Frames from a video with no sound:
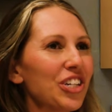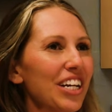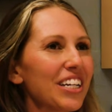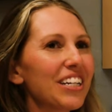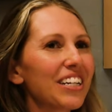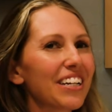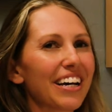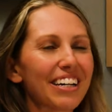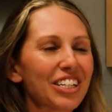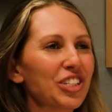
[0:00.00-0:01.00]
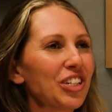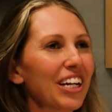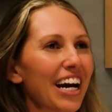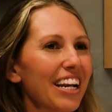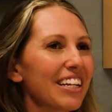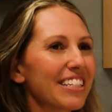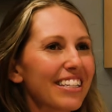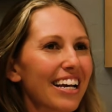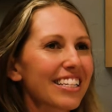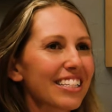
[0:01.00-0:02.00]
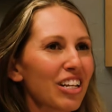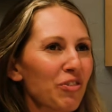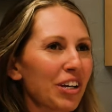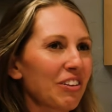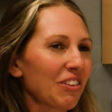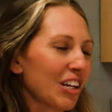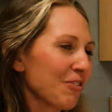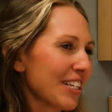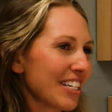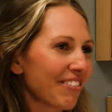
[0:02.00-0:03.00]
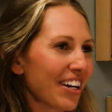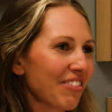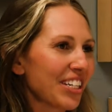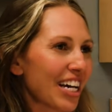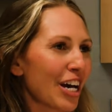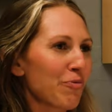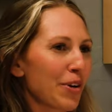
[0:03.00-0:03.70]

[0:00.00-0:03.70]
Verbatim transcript: she, happened? She she kind of says something a little bit different every time,